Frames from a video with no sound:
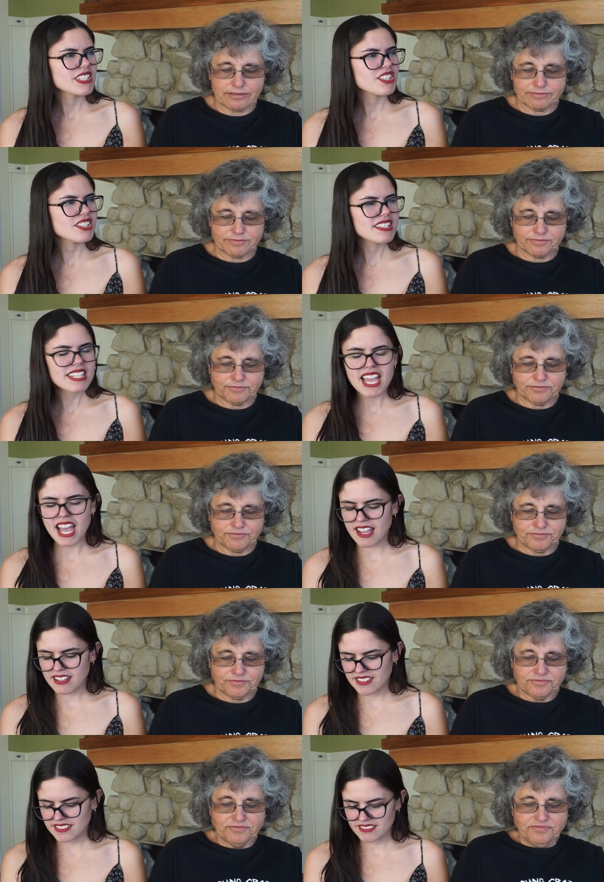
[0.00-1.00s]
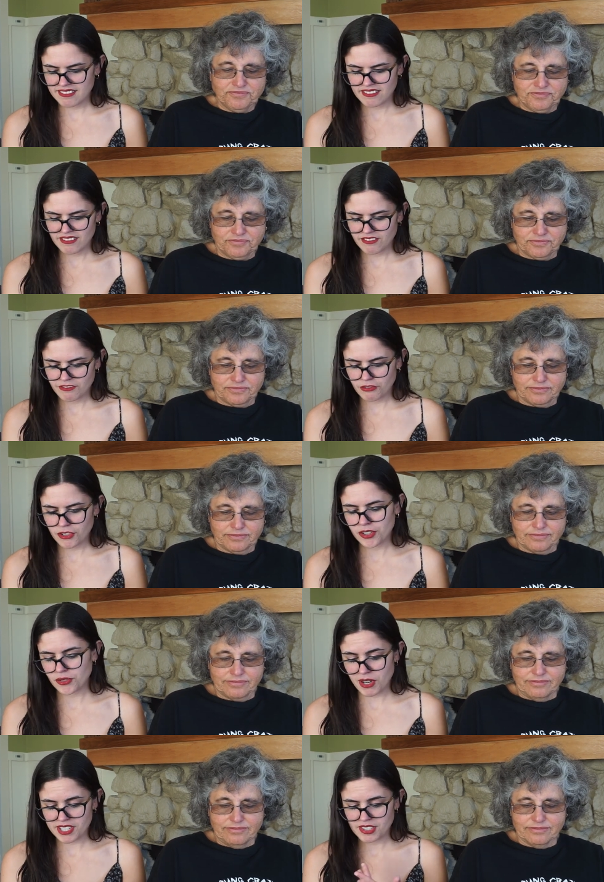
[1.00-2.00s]
Speaker 1: It's just yeah, for
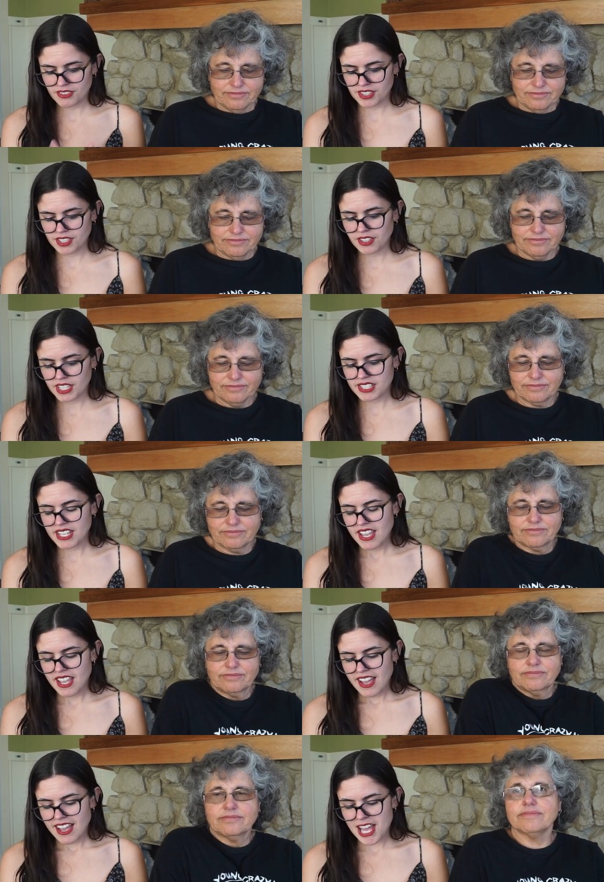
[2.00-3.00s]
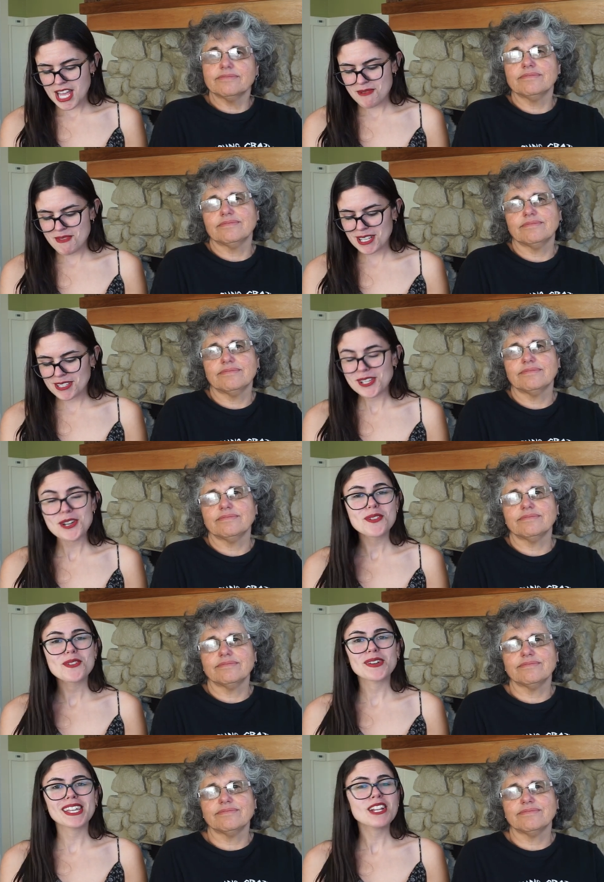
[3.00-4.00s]
the rest of the series. Um, and
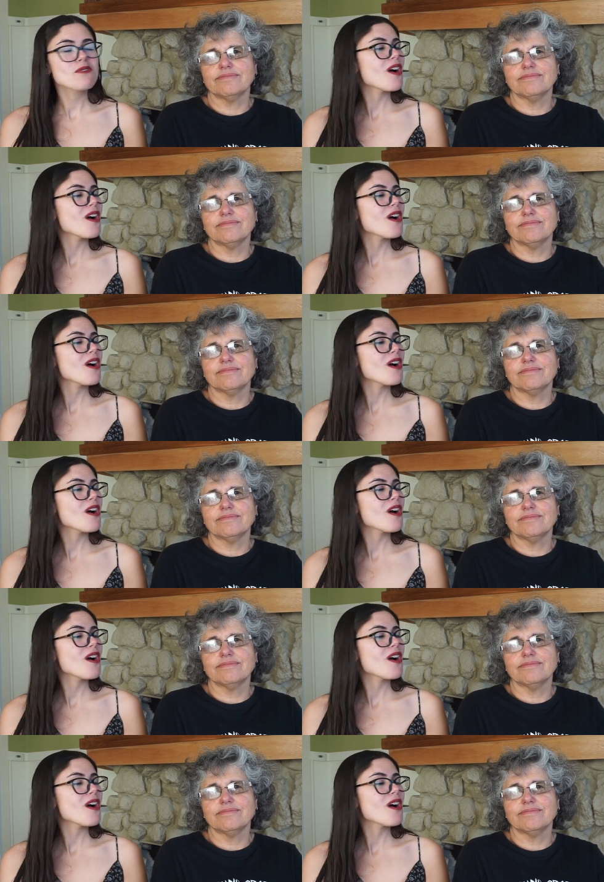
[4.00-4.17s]
so in